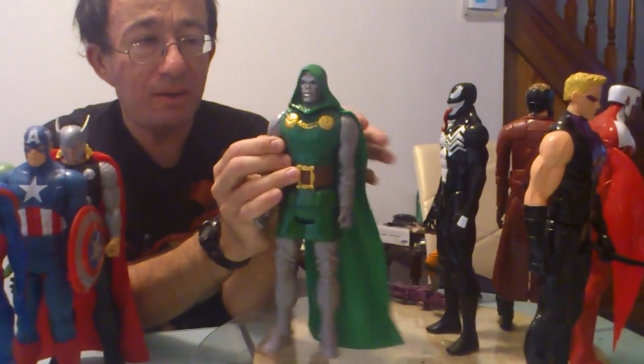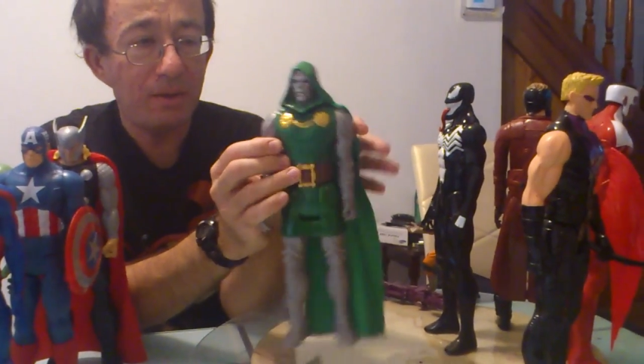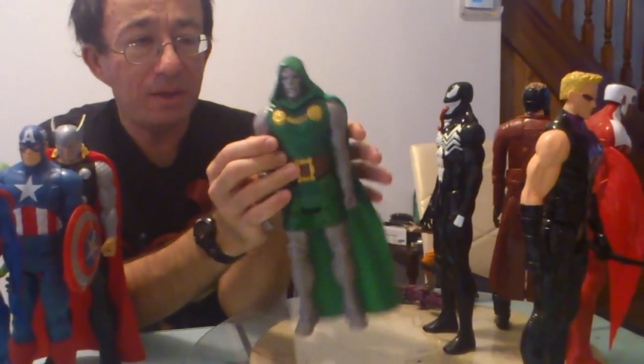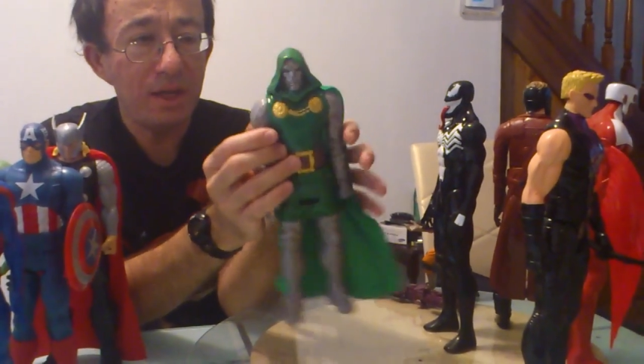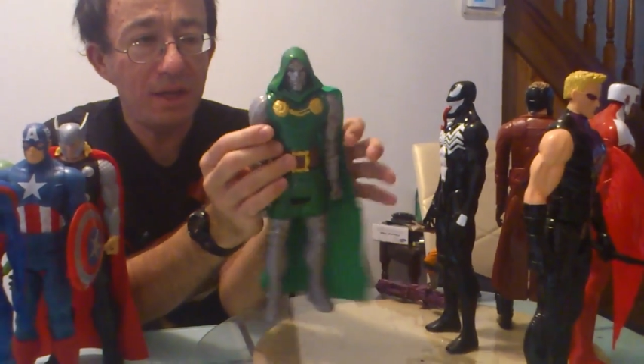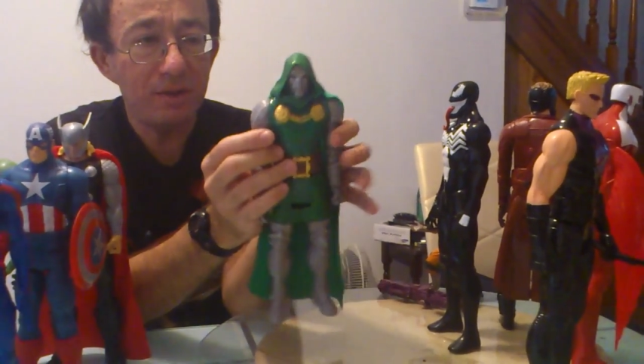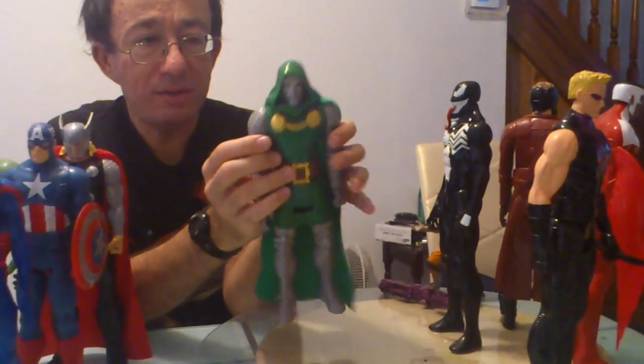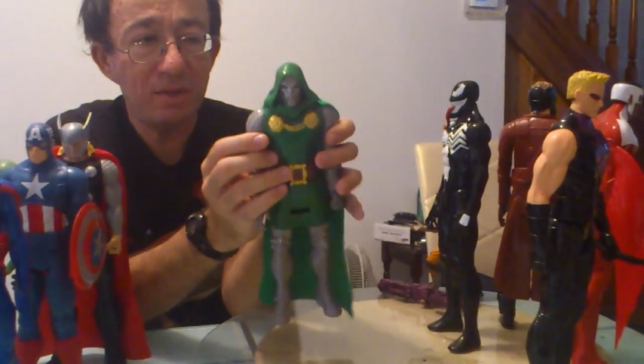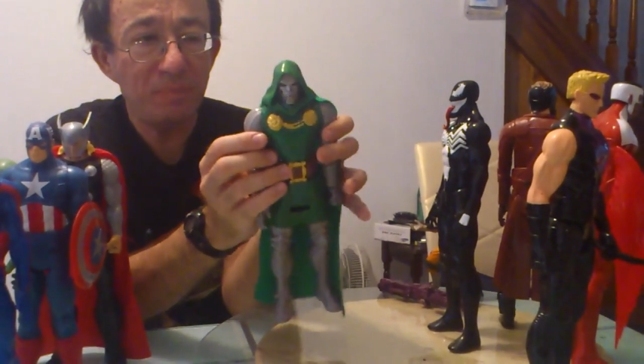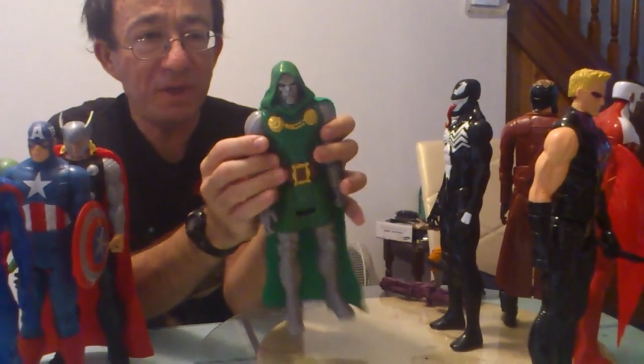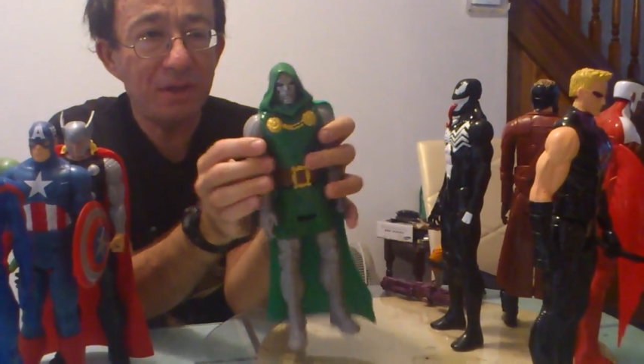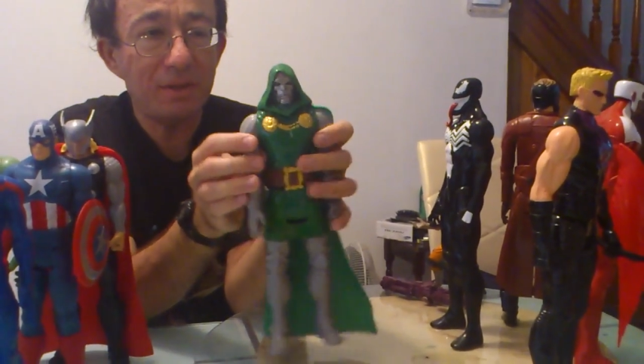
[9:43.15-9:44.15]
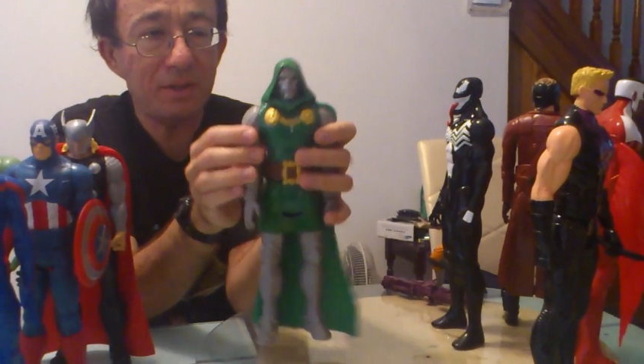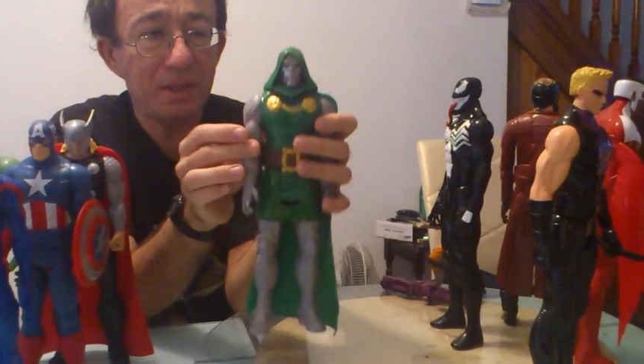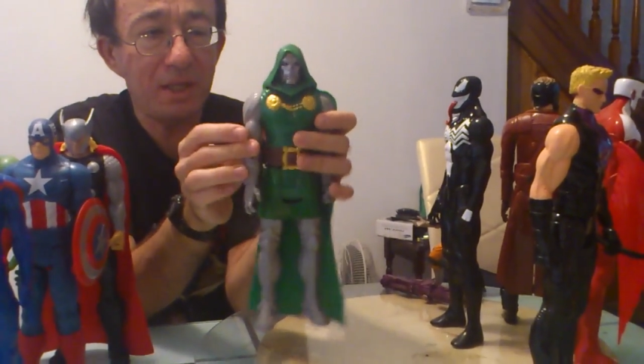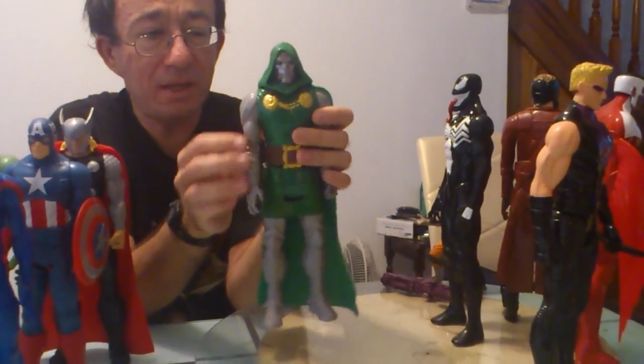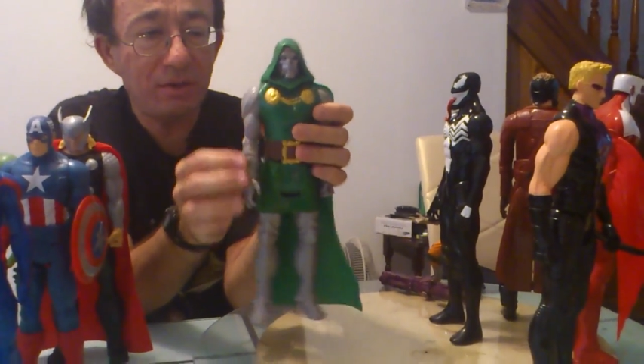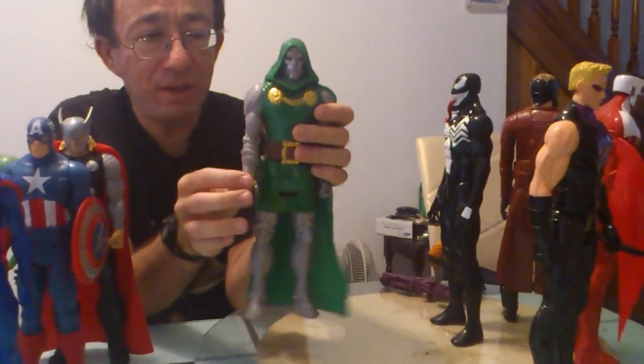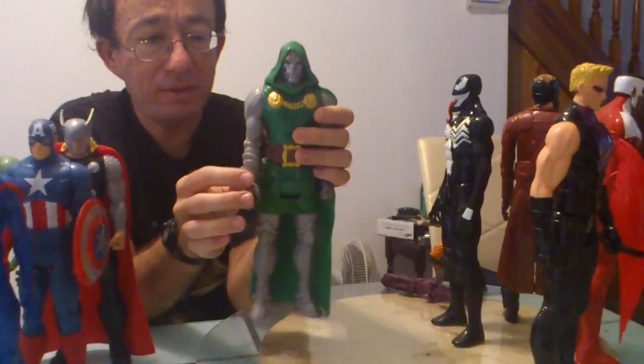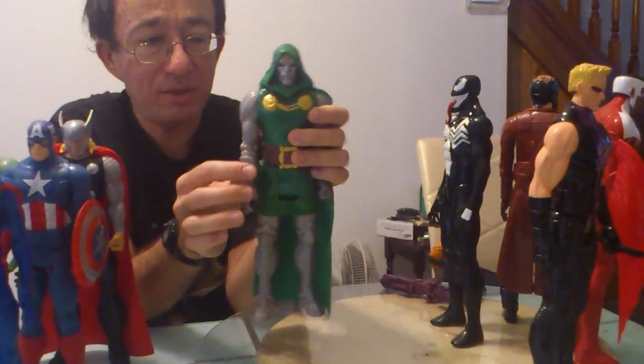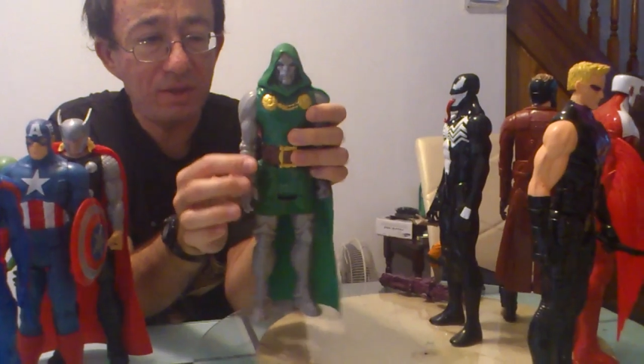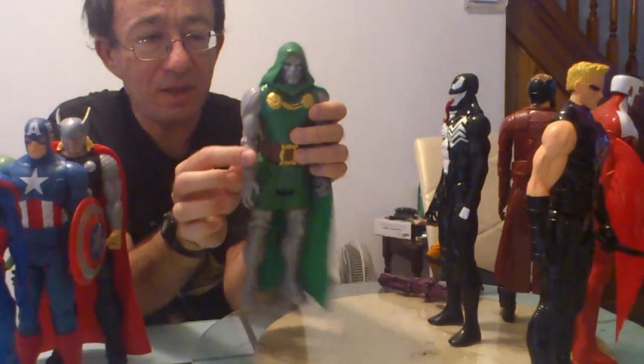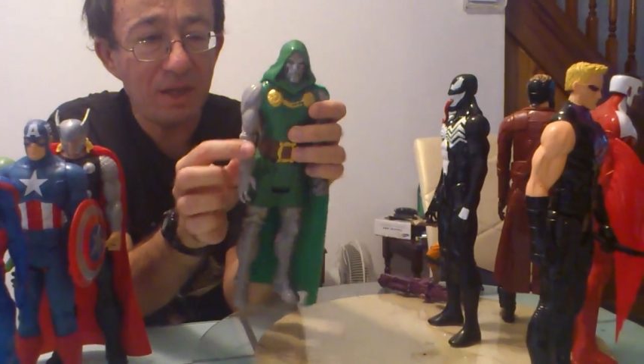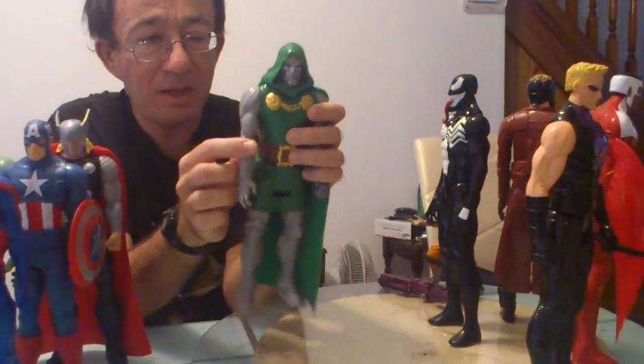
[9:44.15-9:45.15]
He has typical articulation
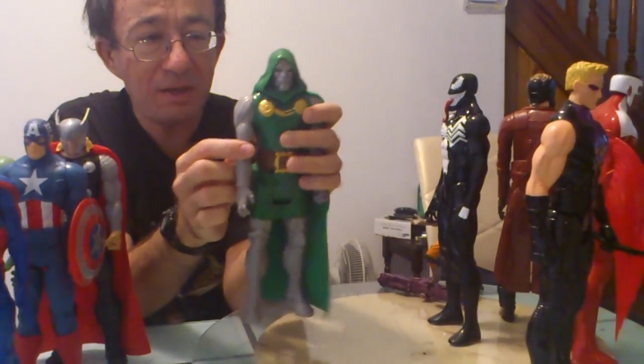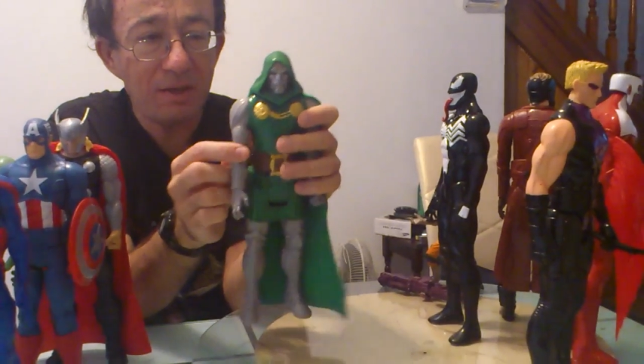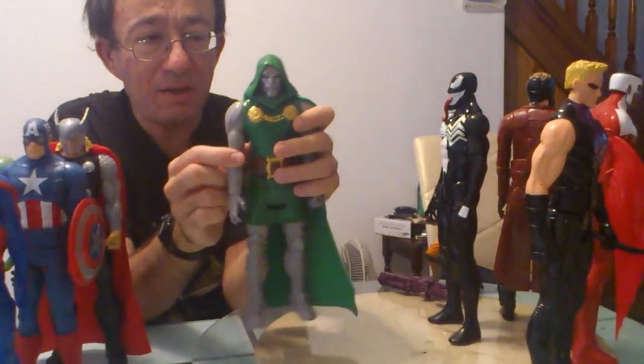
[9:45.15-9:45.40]
again,